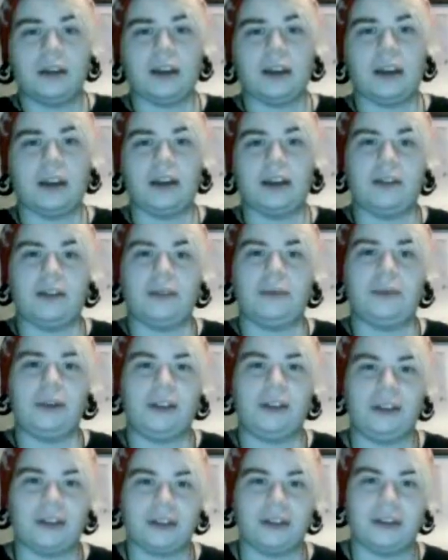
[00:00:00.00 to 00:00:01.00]
And
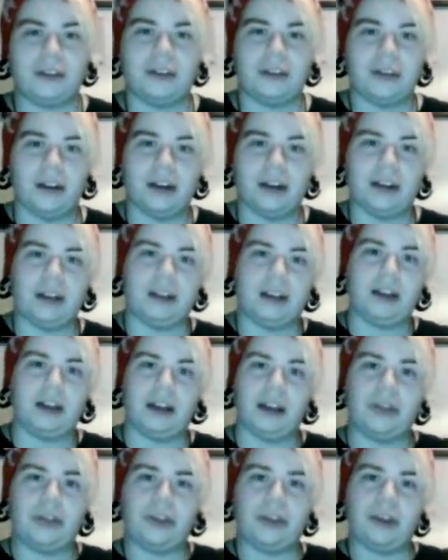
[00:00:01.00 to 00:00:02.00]
we just did not eat
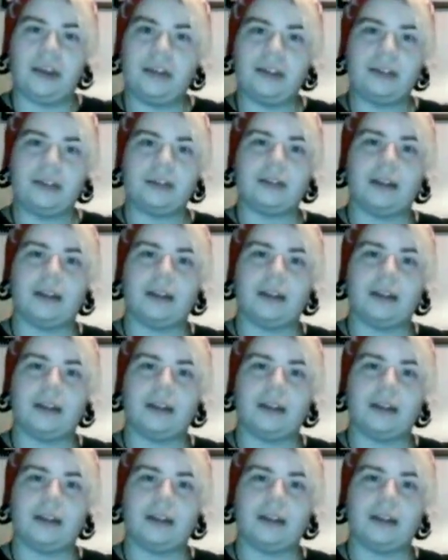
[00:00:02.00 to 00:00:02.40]
healthy,